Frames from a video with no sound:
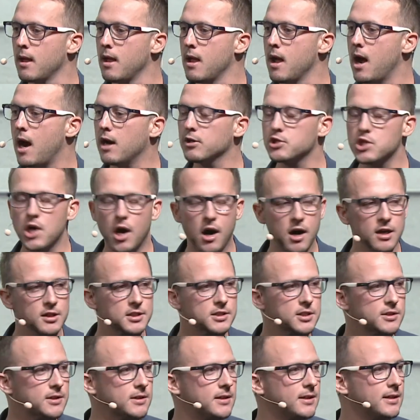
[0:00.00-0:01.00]
Our
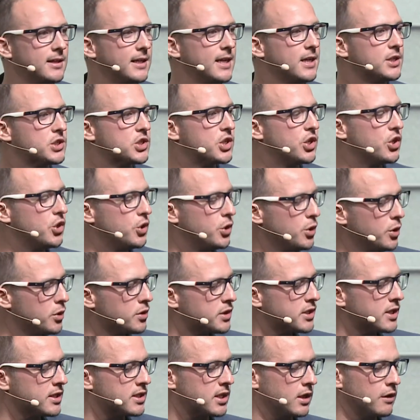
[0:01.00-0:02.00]
task is to use
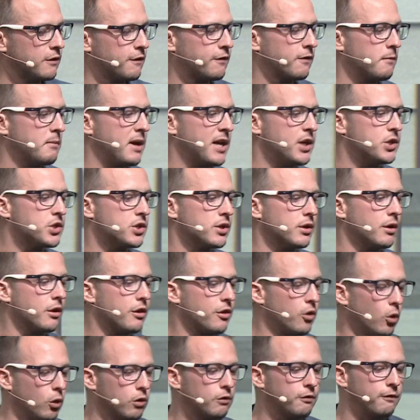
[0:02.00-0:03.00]
this information
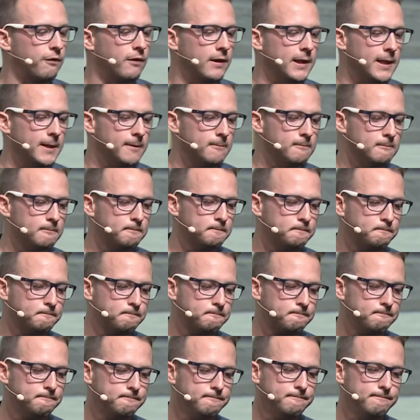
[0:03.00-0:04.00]
thoughtfully
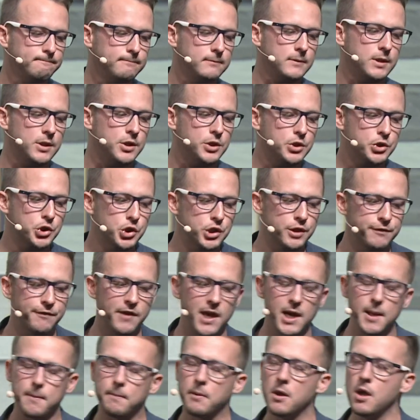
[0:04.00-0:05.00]
to
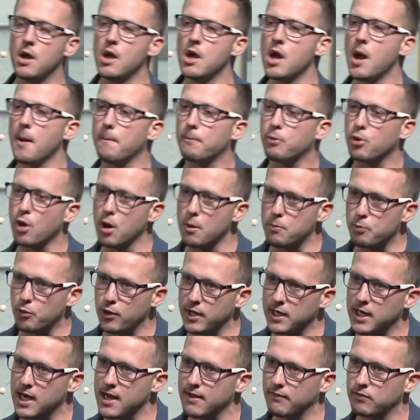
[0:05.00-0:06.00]
develop
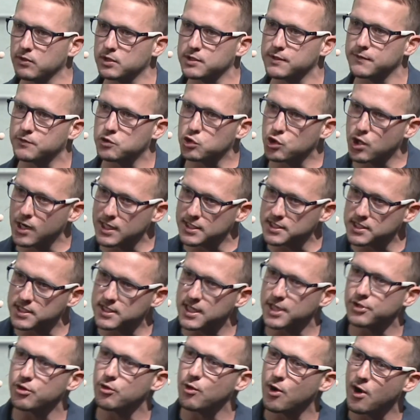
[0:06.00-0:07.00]
appropriate levels of trust
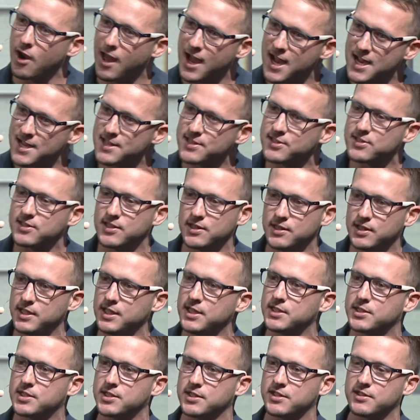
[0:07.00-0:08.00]
and reliance in
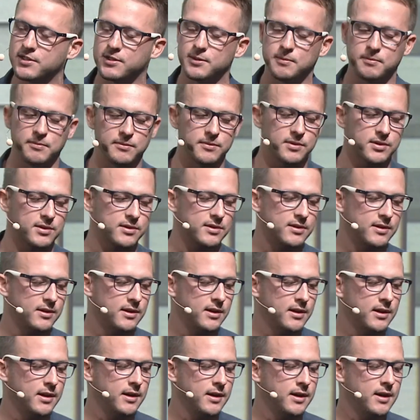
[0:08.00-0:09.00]
these systems,
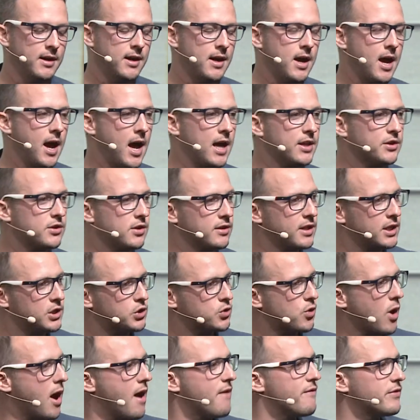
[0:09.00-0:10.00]
and so that
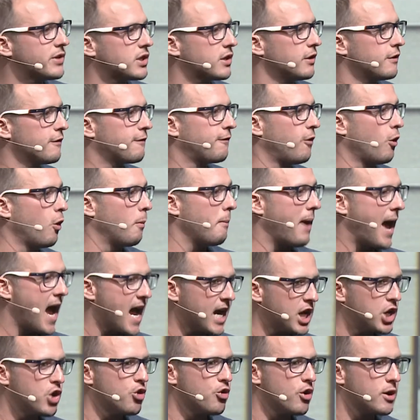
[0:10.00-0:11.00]
drivers can form
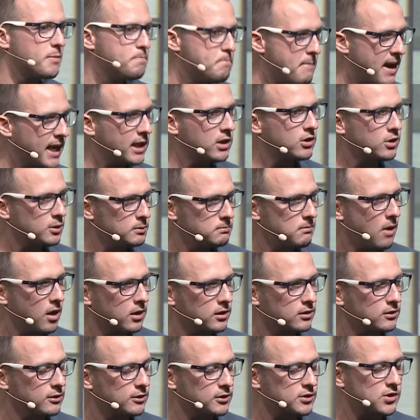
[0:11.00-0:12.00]
accurate mental
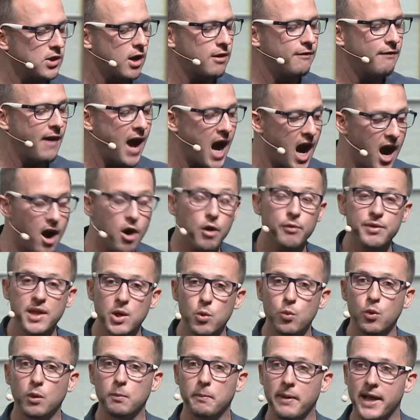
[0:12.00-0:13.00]
models of how they
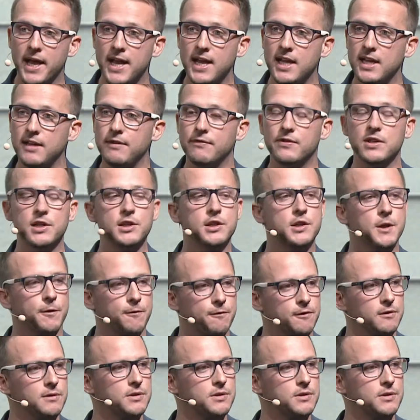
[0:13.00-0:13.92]
will behave in different